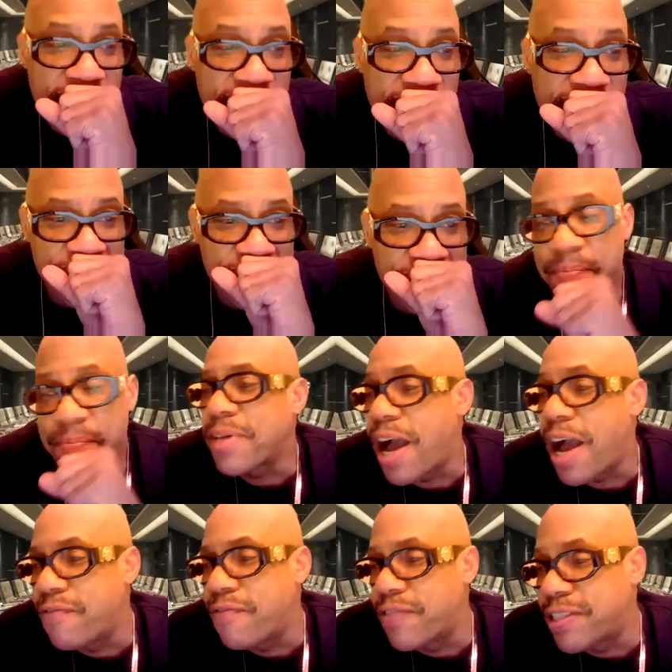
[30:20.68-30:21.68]
make some
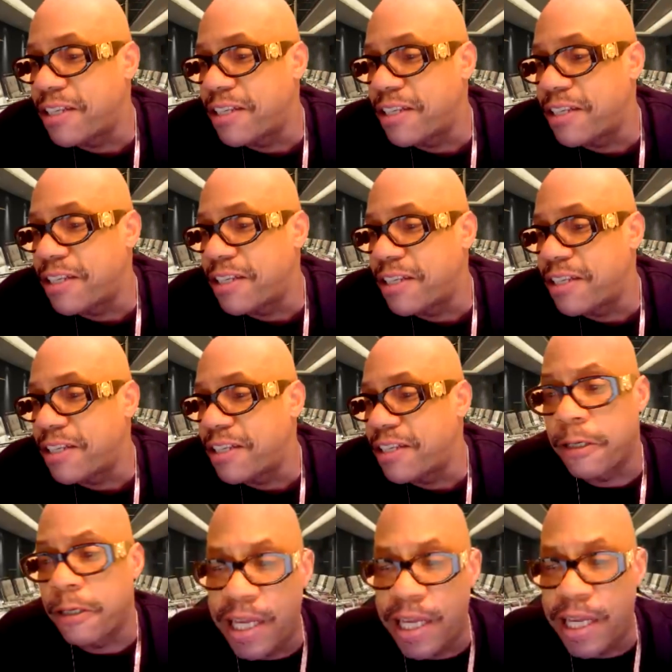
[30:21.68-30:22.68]
conversation. But
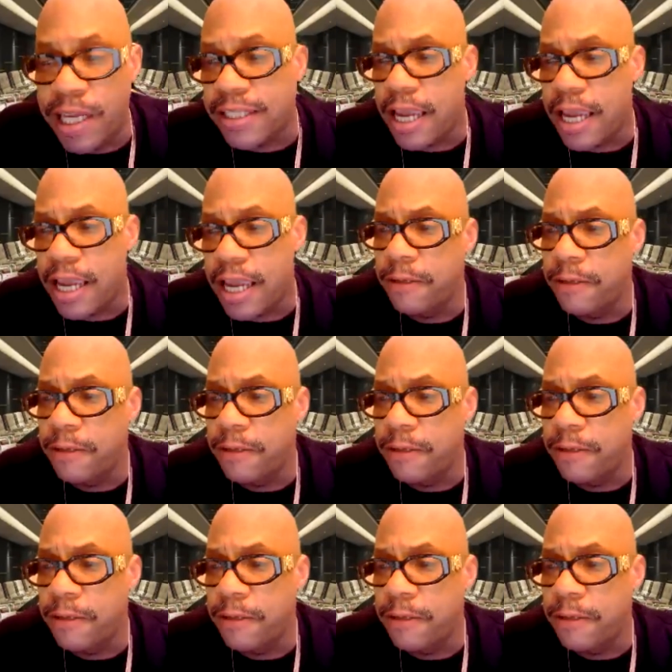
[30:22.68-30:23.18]
let's say